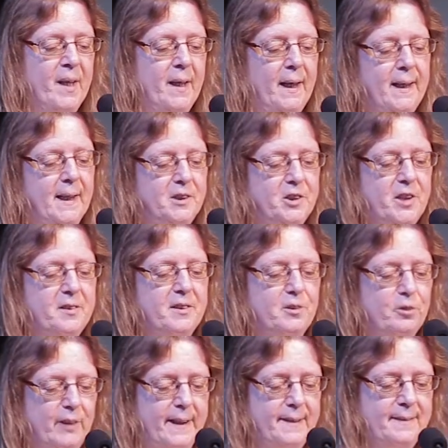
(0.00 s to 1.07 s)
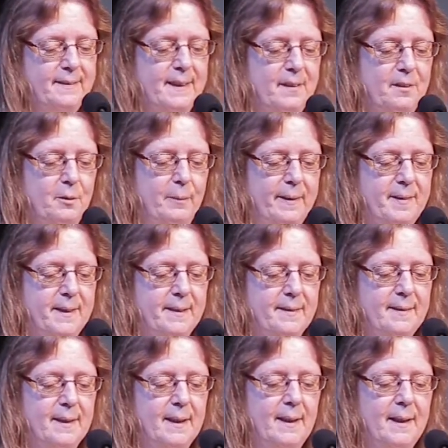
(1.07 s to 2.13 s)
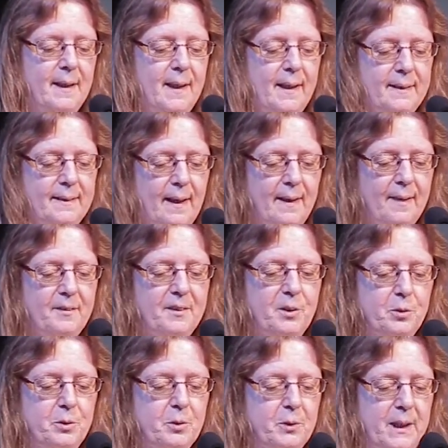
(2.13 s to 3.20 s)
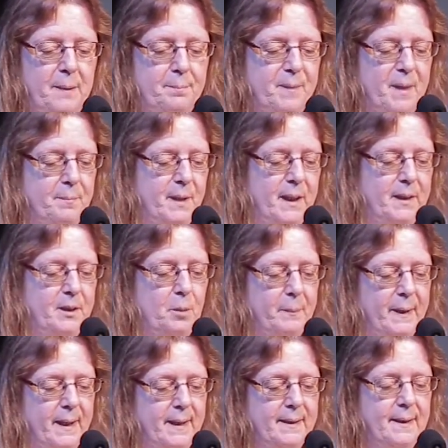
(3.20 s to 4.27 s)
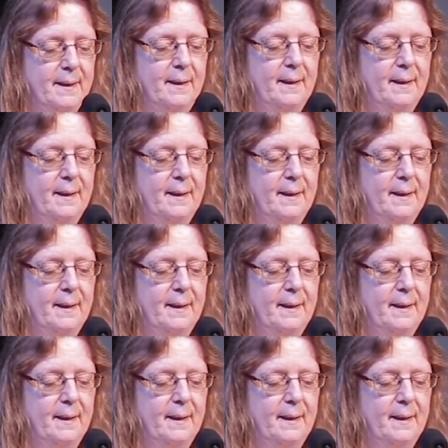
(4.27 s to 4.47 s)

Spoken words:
I can just raise these questions and ask you to keep them in your mind,